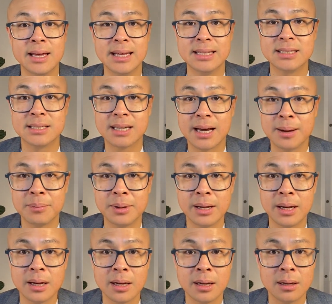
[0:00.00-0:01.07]

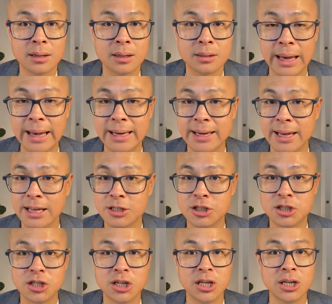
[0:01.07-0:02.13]
insomnia,
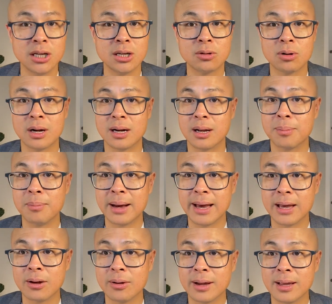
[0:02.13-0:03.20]
ADHD, chronic
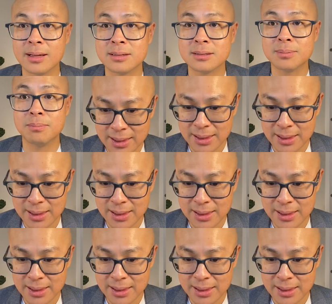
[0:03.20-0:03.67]
migraines,